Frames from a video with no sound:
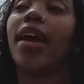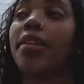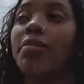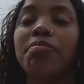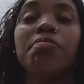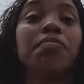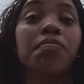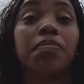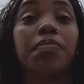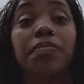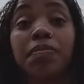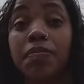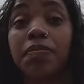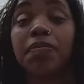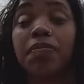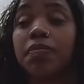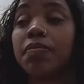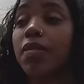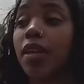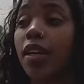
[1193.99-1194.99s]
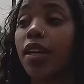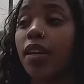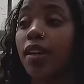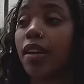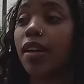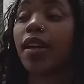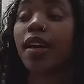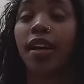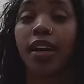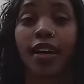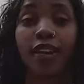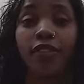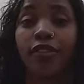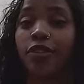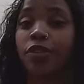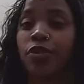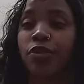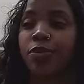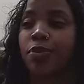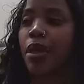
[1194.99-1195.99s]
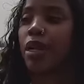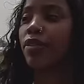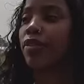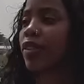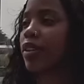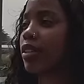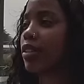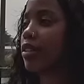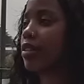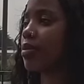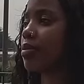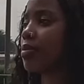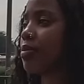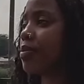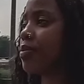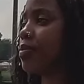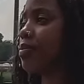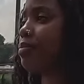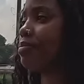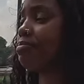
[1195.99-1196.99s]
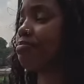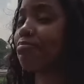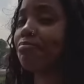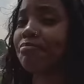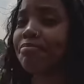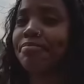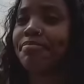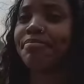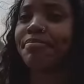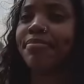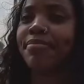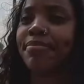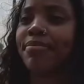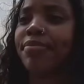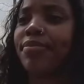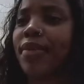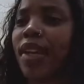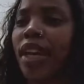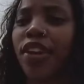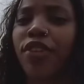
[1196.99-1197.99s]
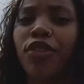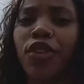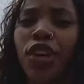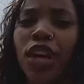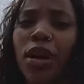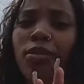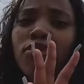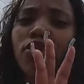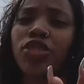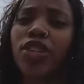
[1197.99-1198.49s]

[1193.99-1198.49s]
Yeah. Perfect for tourists. Yeah. Perfect. And the, like, come